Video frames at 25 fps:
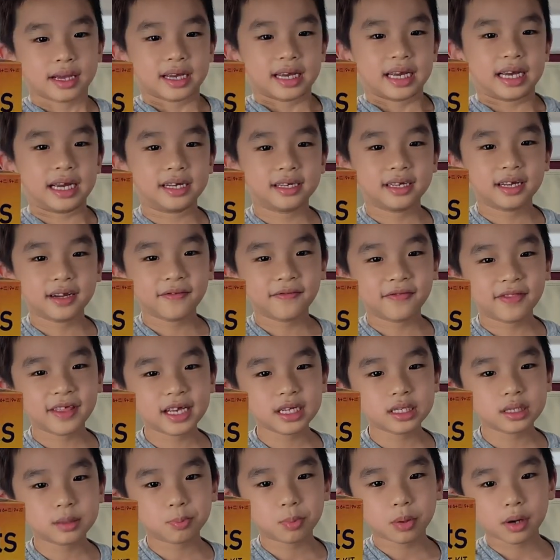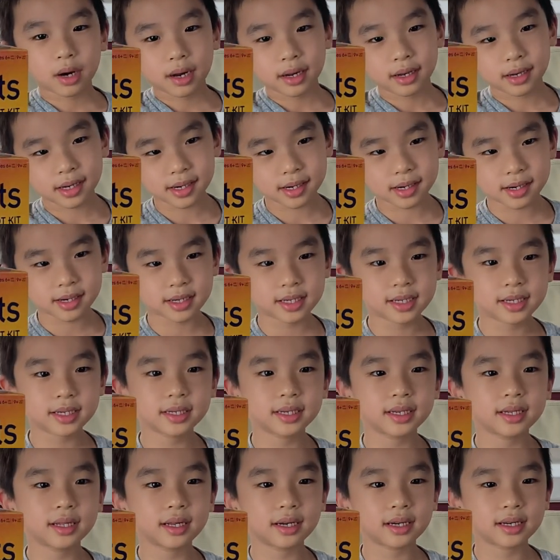And if this
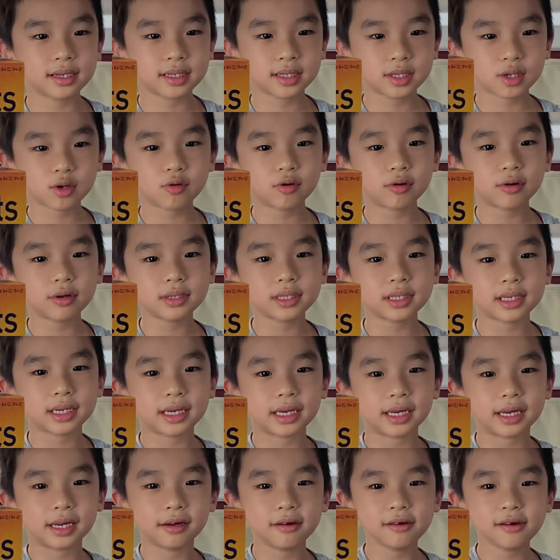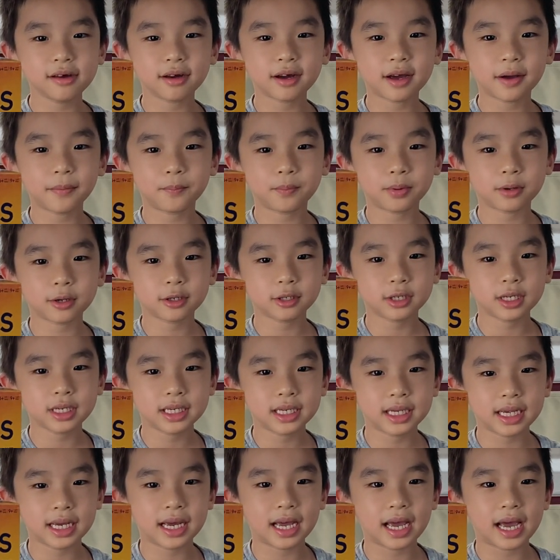product looks cool to you, you can
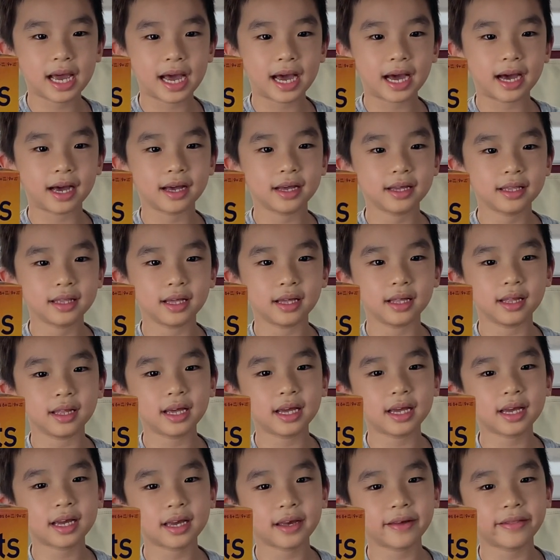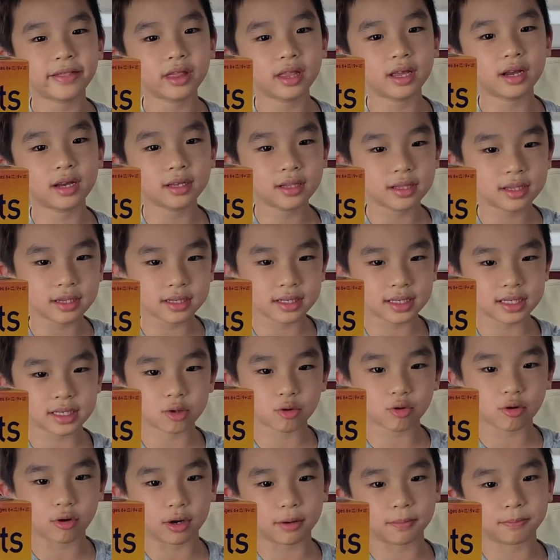purchase it at the link in the
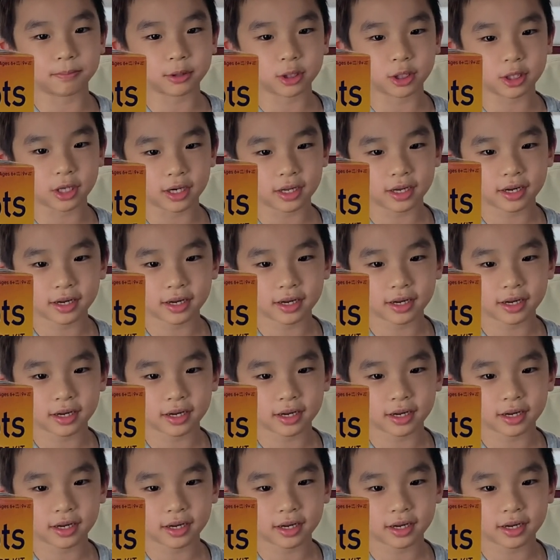description.